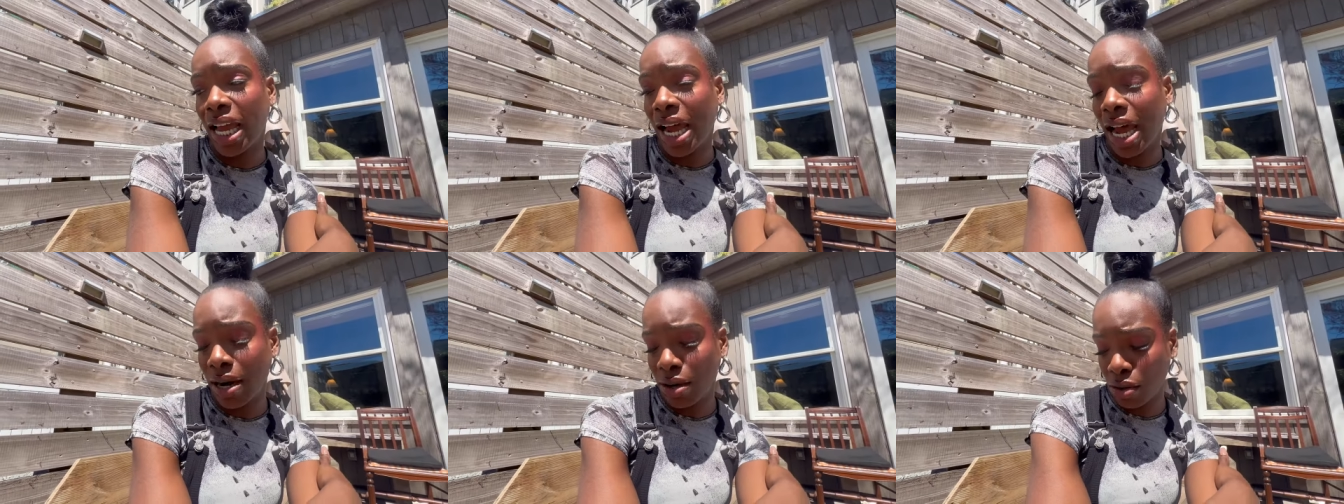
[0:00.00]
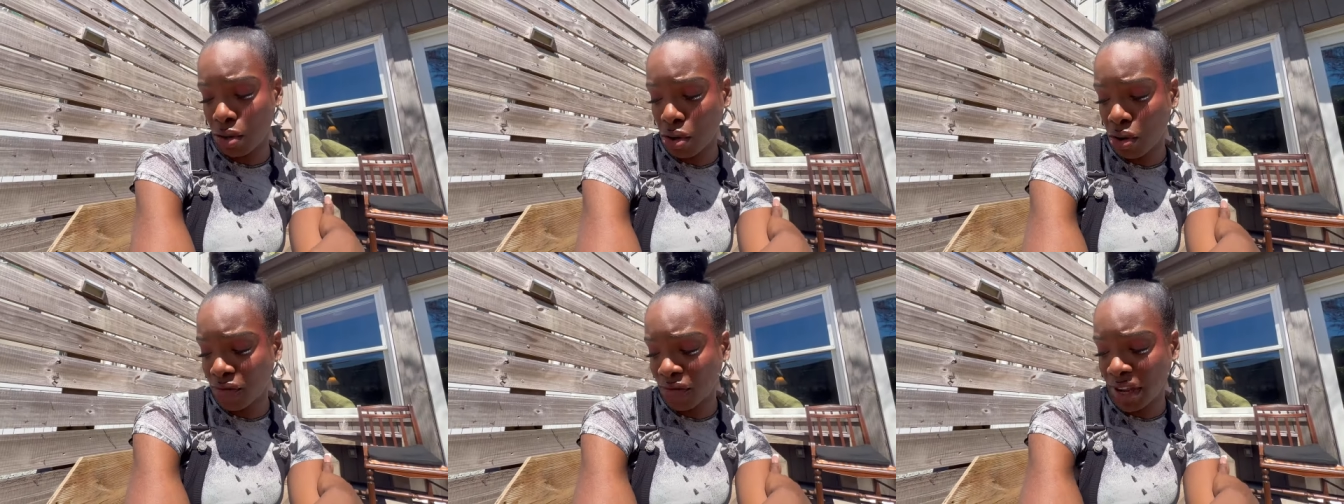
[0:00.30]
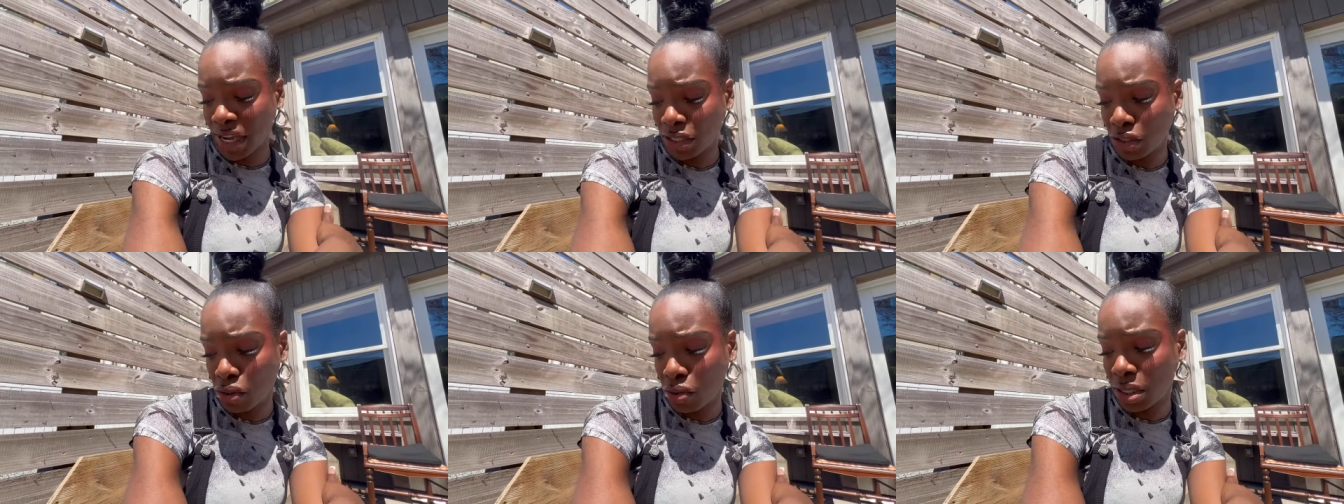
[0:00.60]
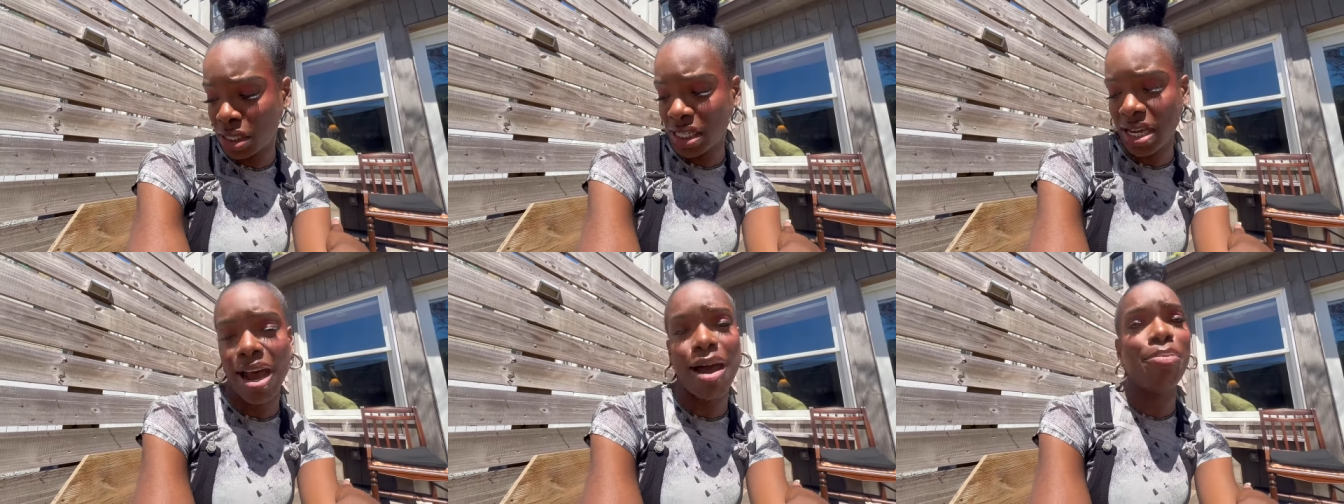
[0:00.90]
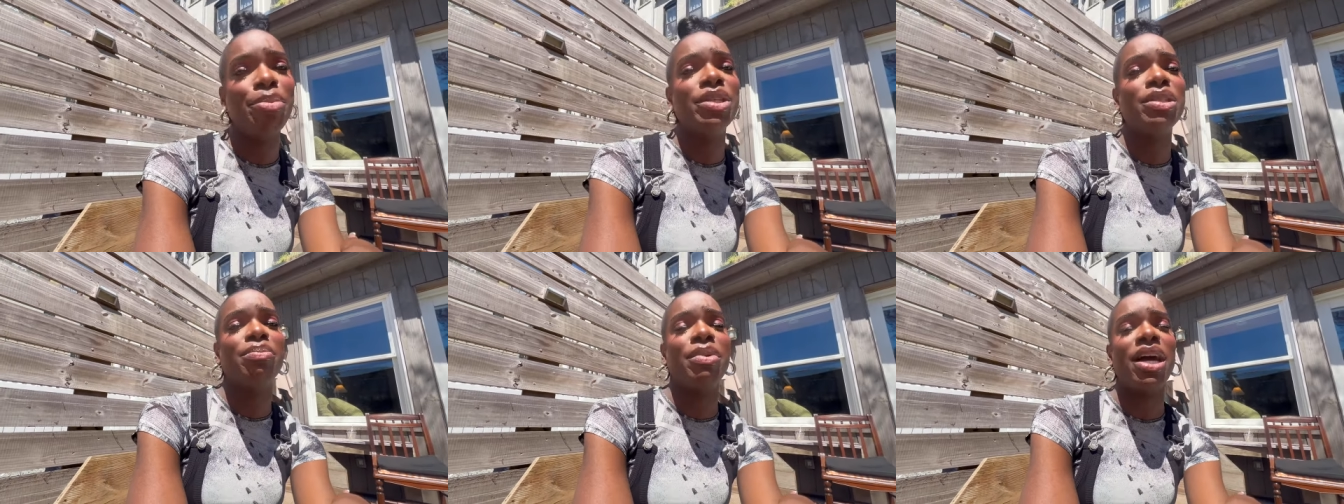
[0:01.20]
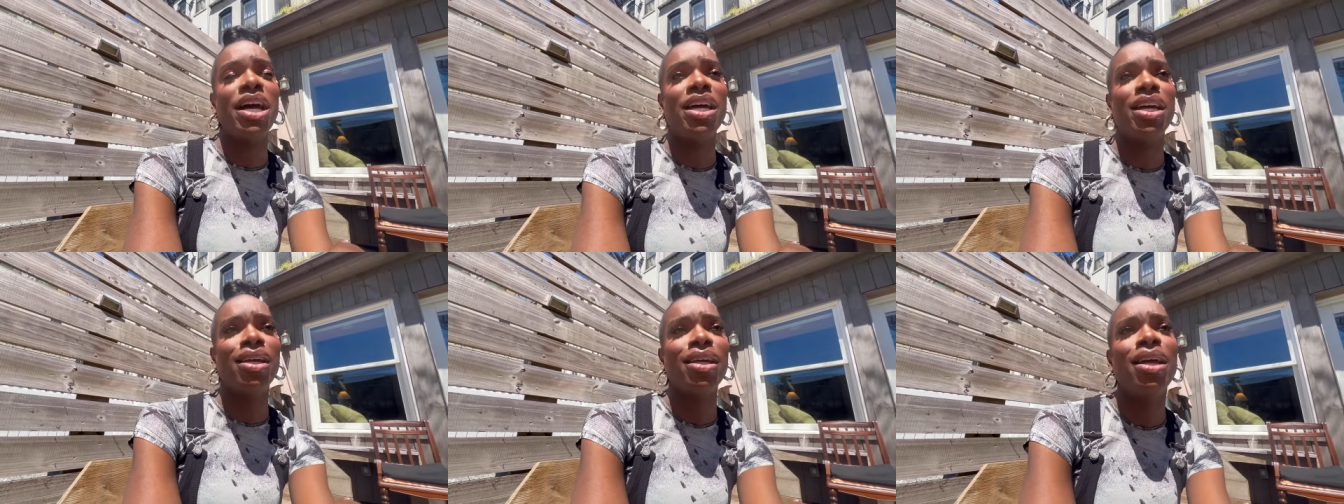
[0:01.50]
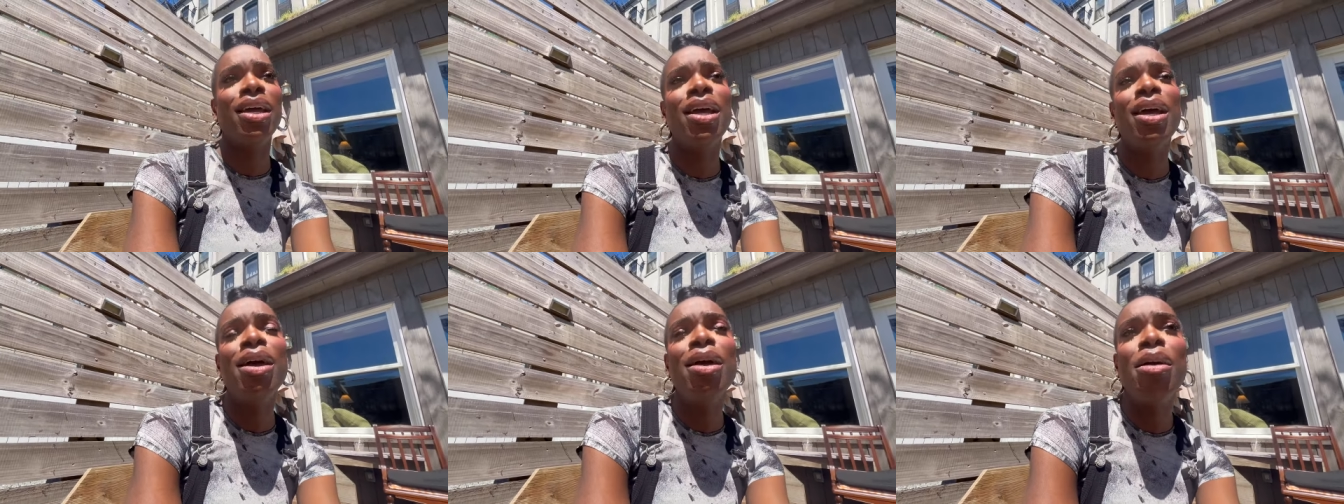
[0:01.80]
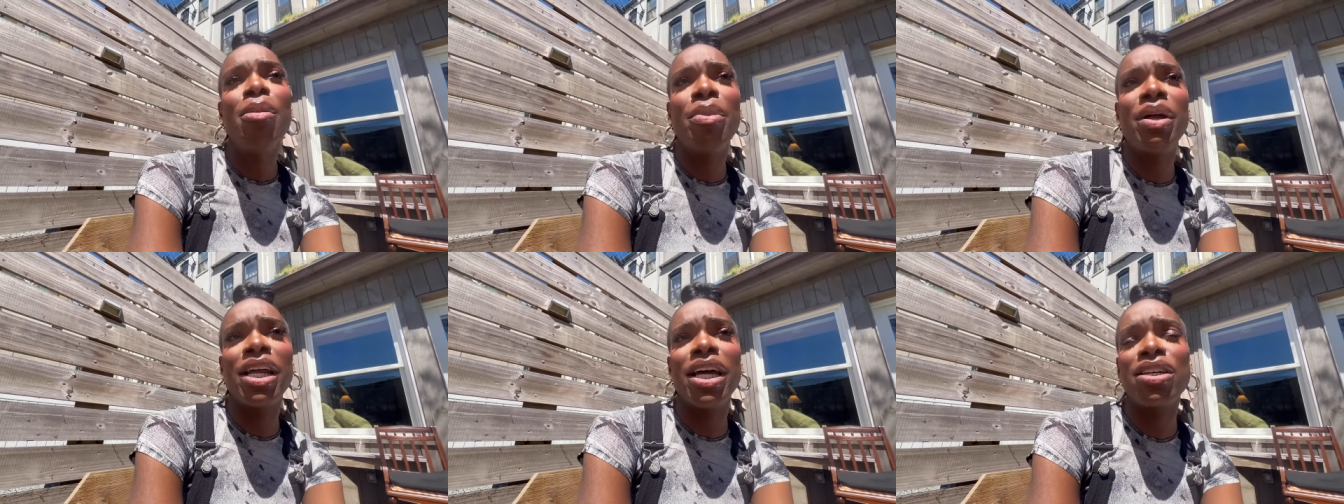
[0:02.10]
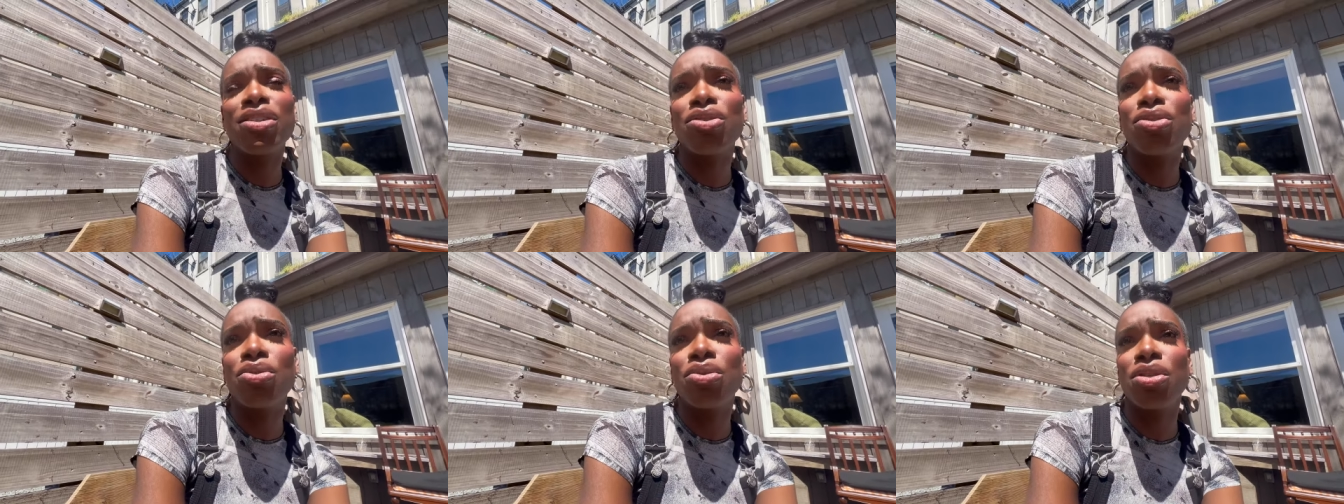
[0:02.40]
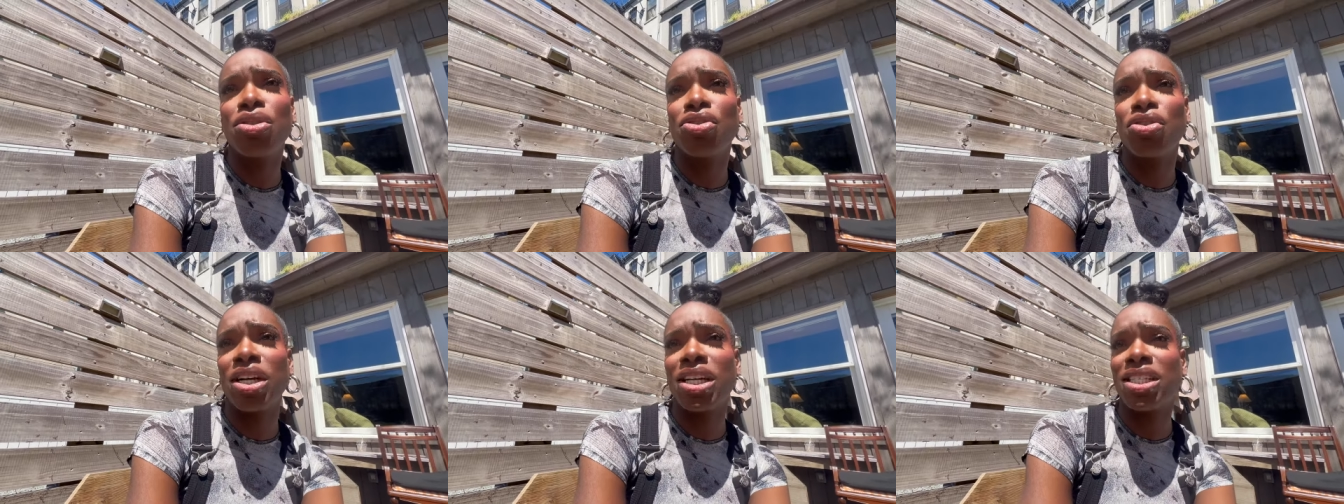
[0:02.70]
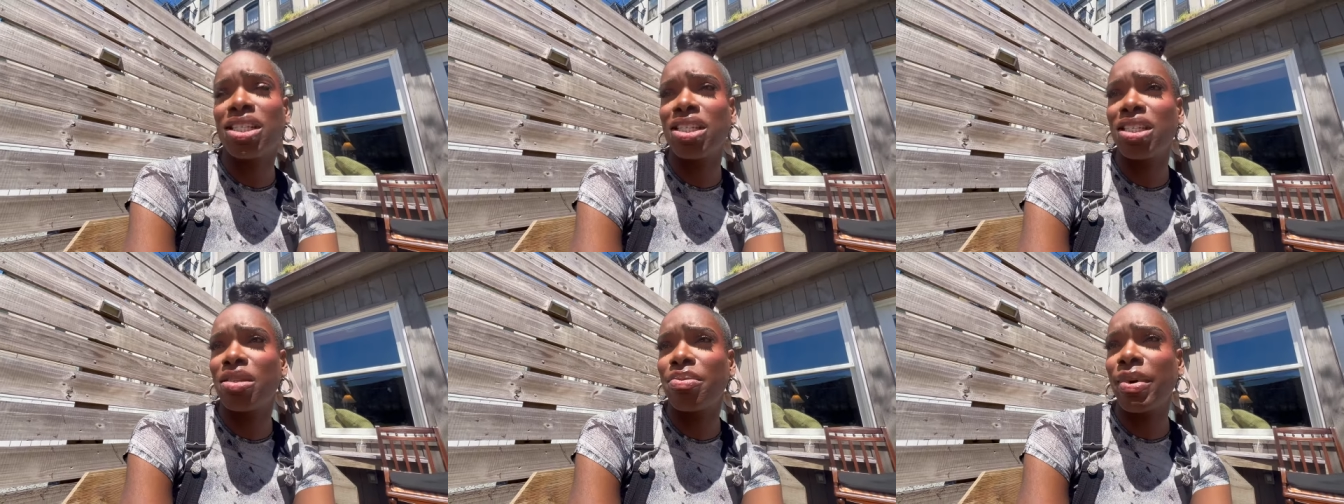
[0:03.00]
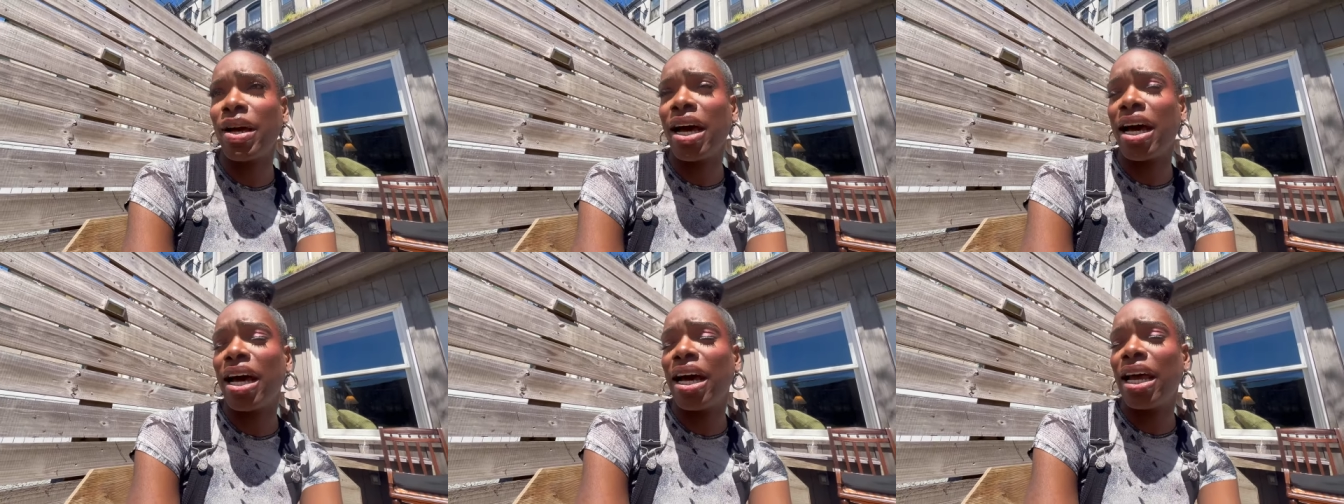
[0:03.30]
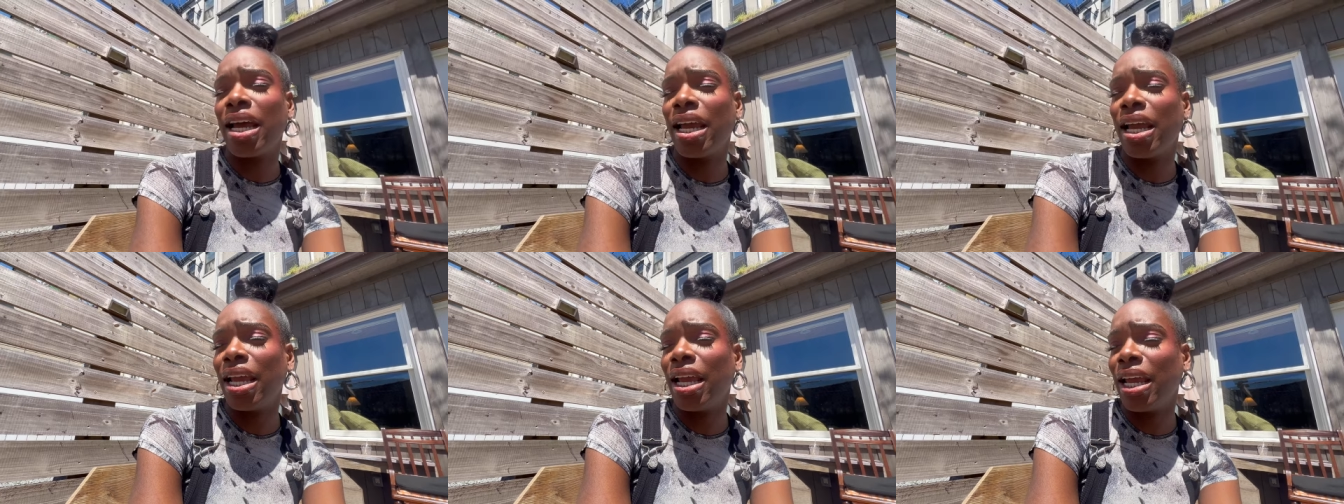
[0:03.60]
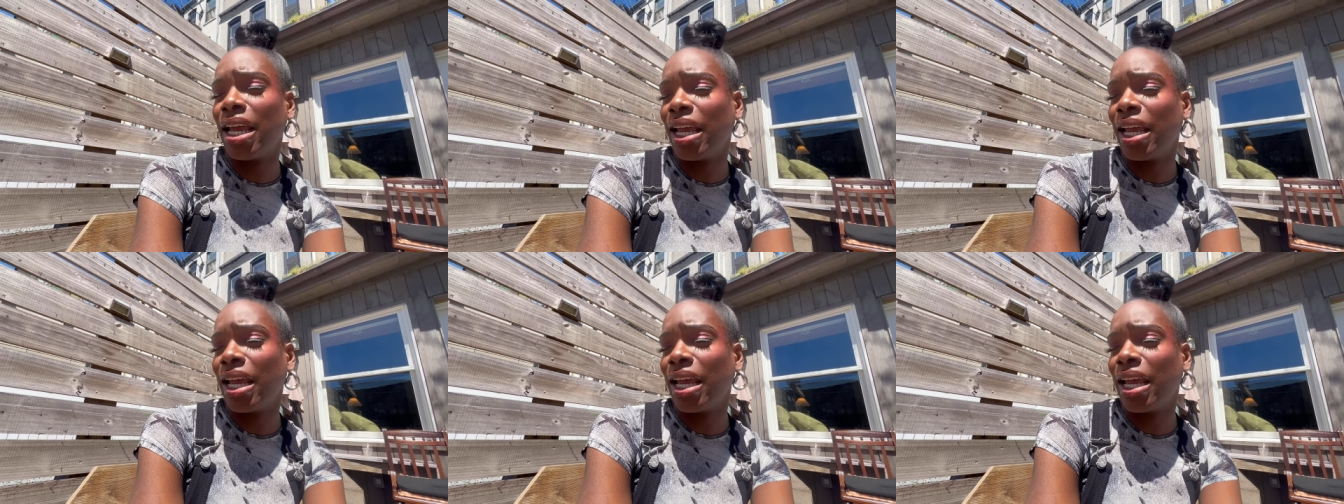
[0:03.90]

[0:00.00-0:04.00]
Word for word: I don't know if that's who the top is by, but that's who the dress is by.